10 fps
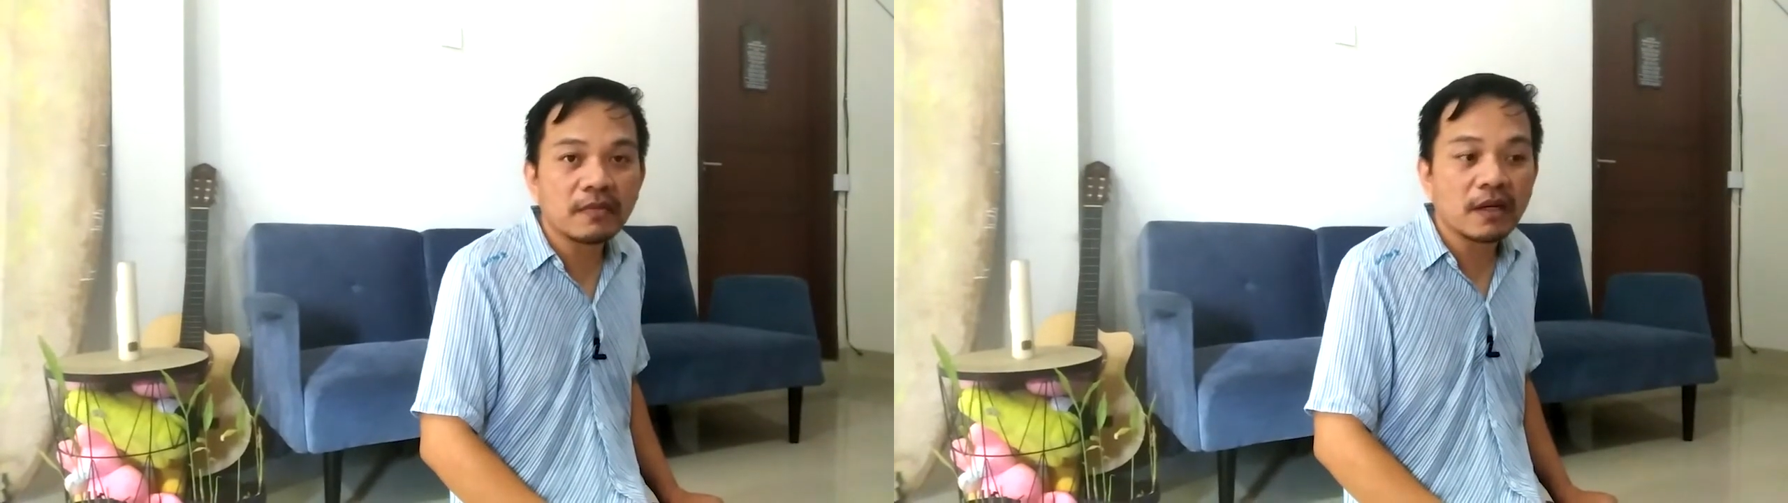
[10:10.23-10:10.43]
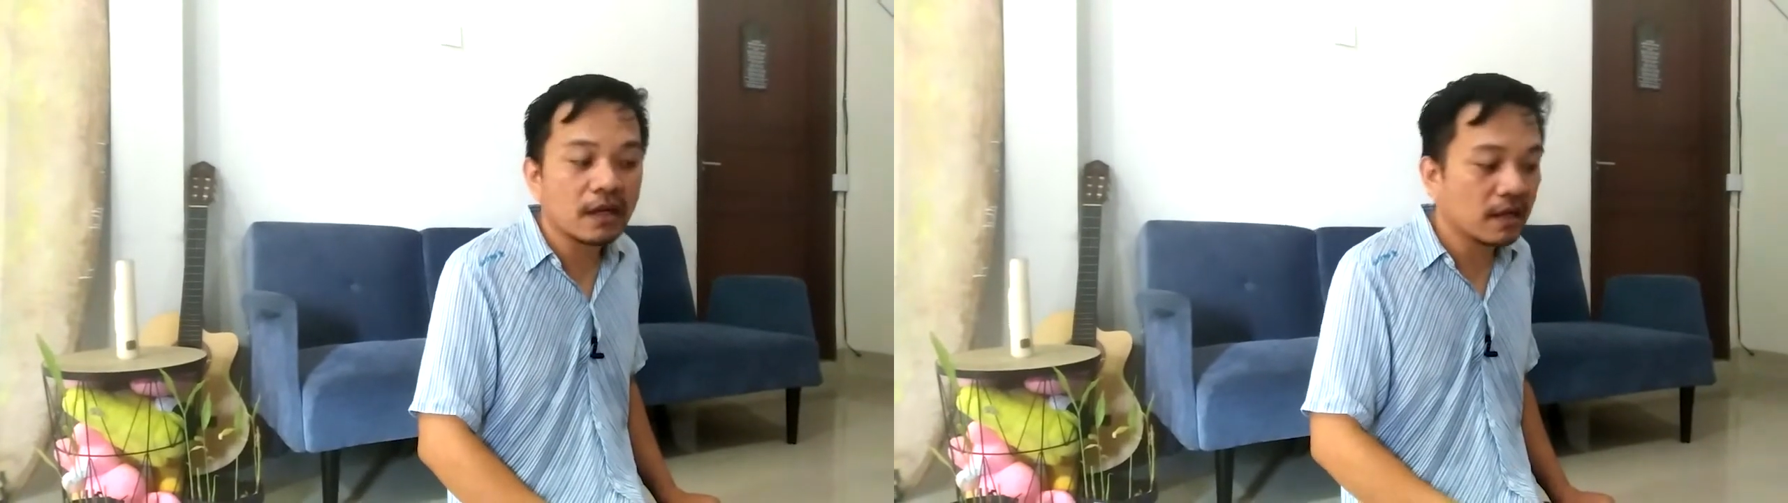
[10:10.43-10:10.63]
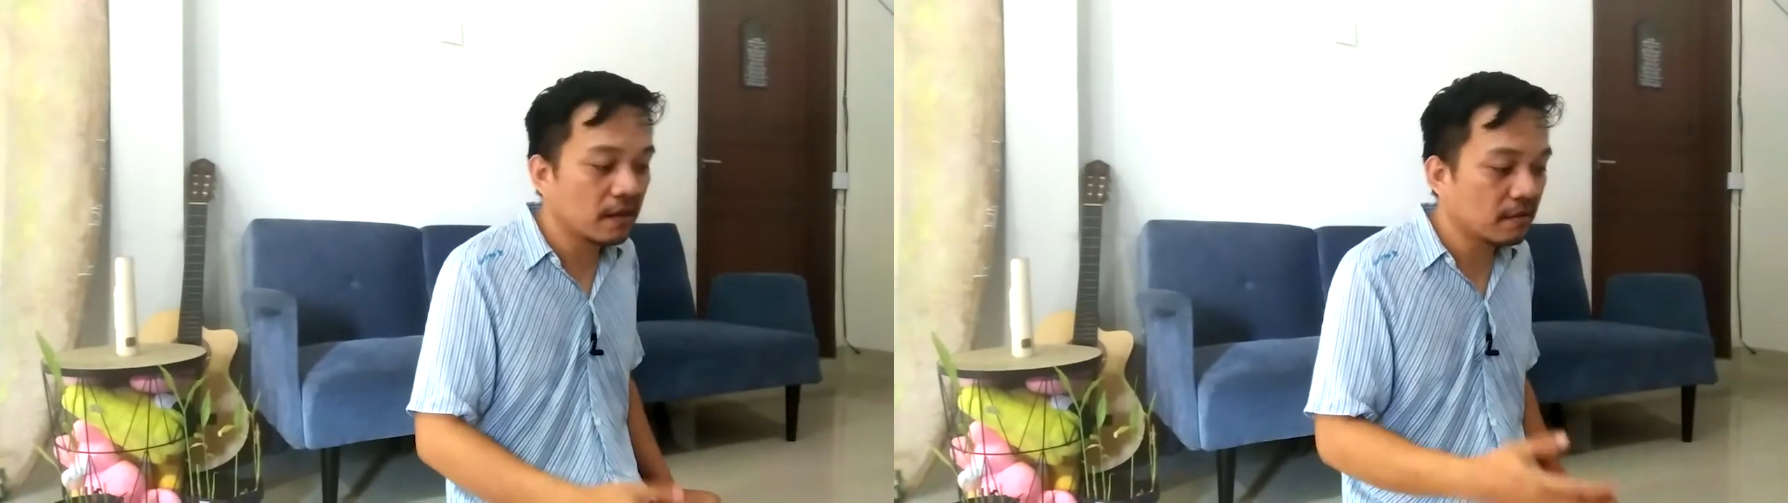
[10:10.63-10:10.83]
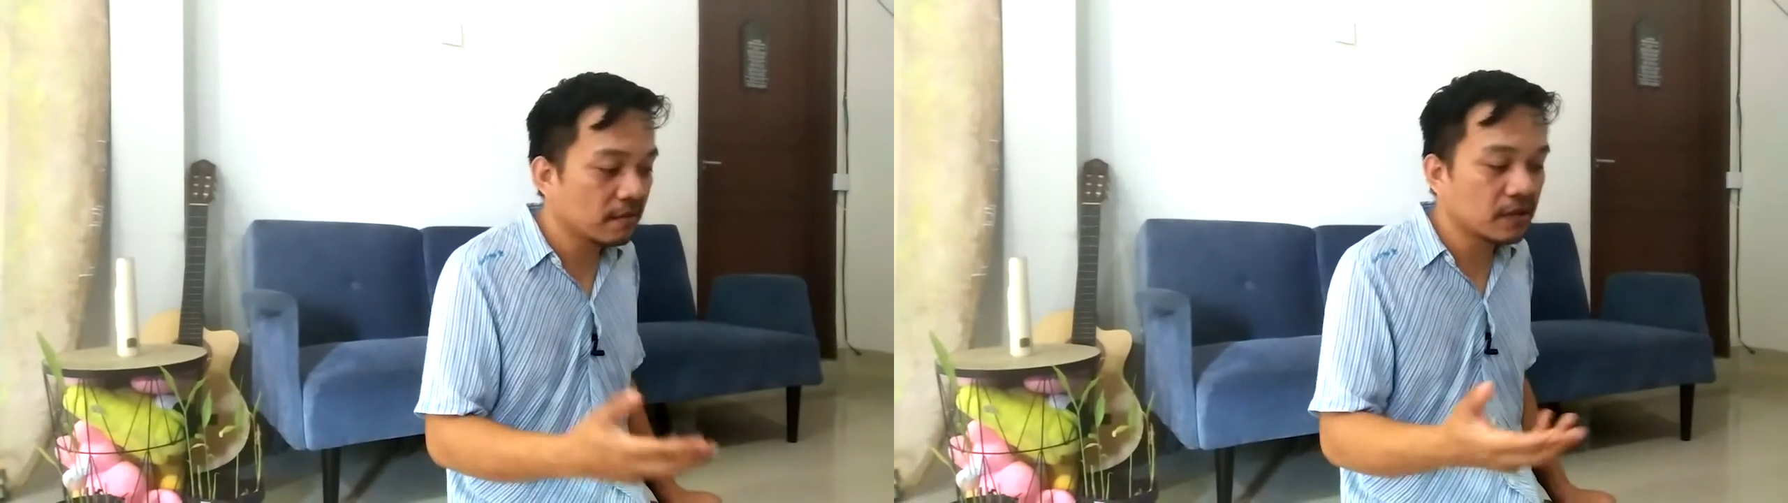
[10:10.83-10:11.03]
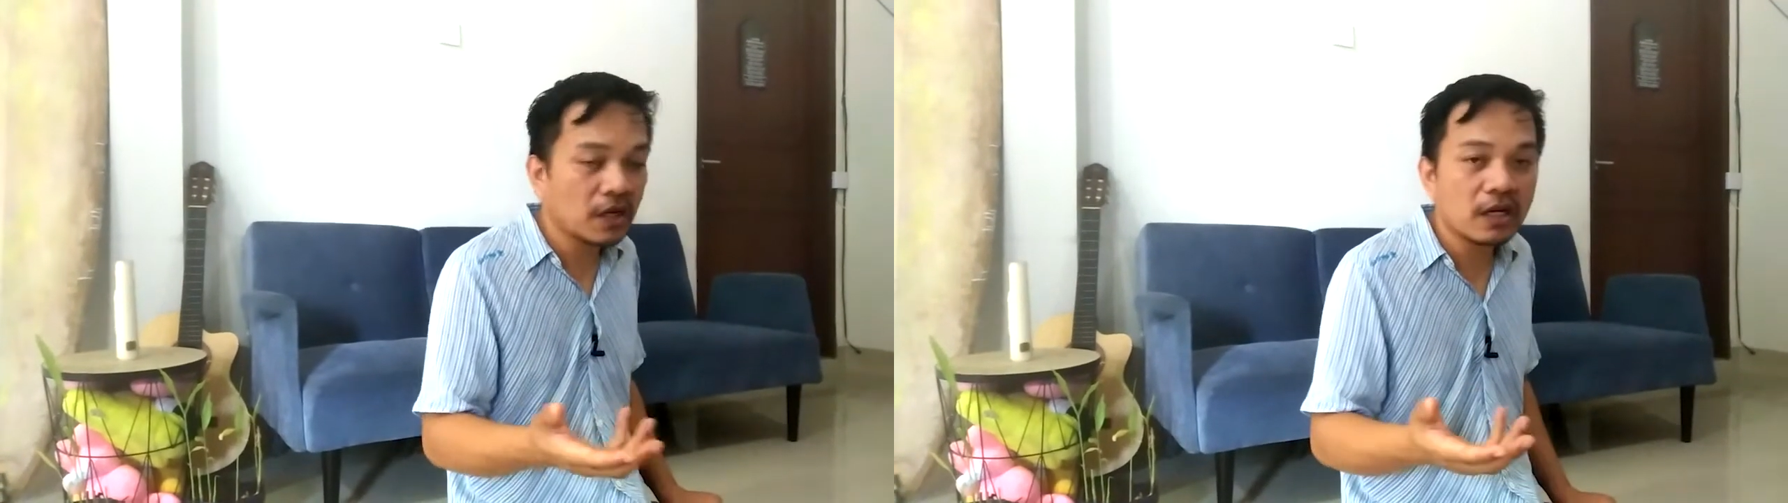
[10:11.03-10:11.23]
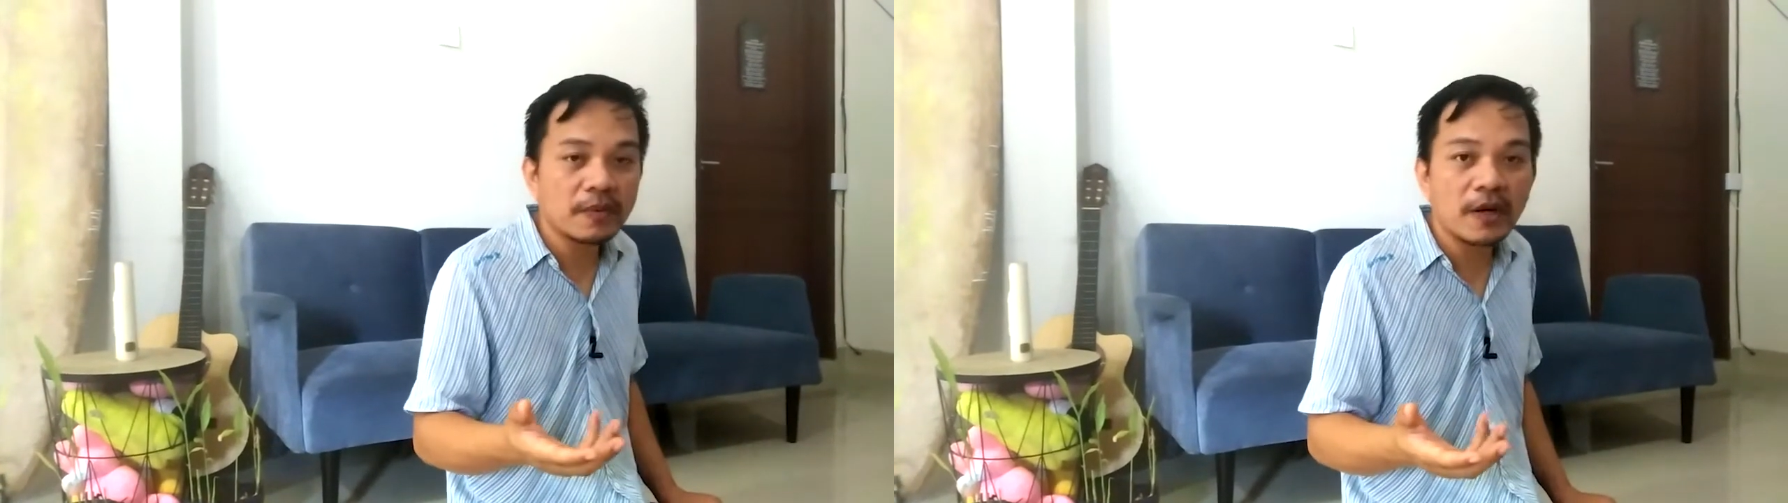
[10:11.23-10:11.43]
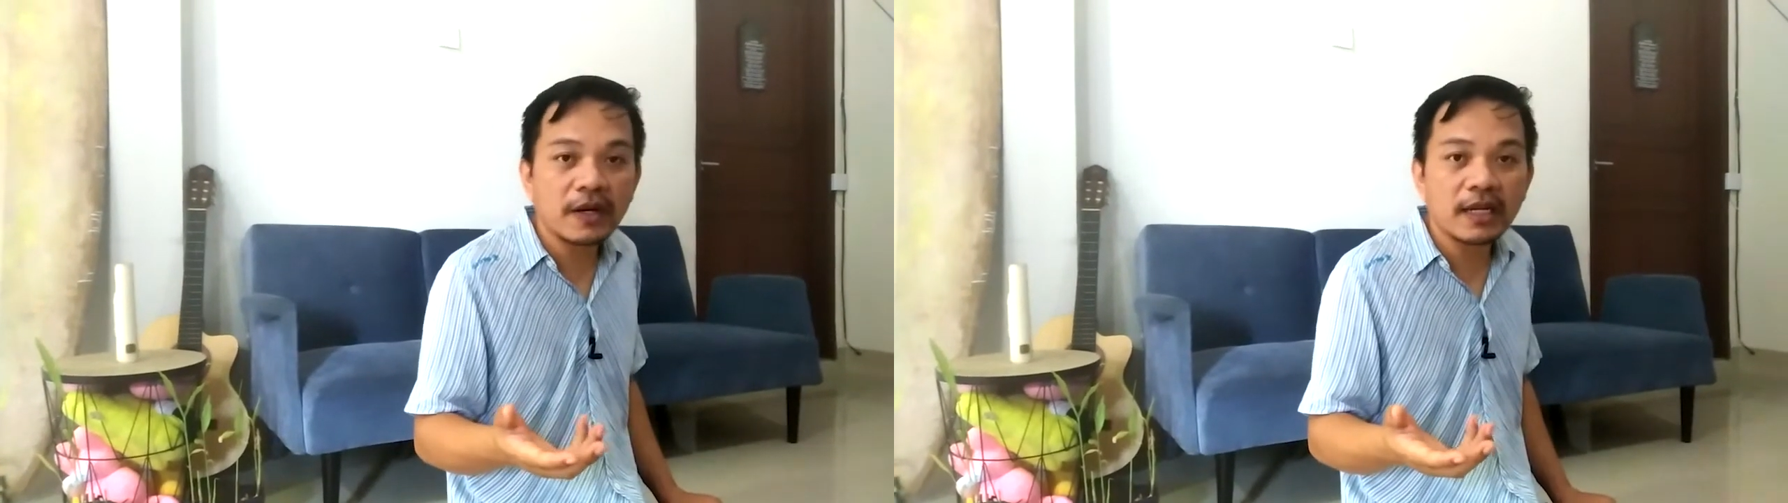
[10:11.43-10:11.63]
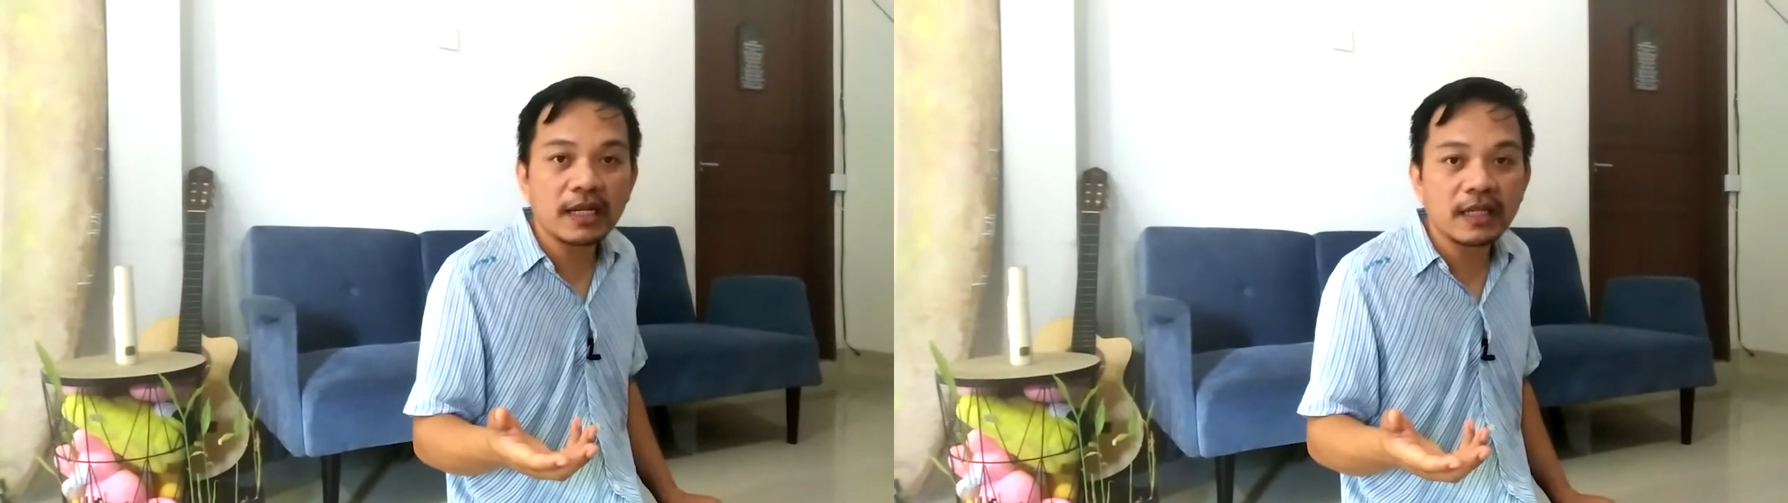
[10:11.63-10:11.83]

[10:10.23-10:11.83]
talk about it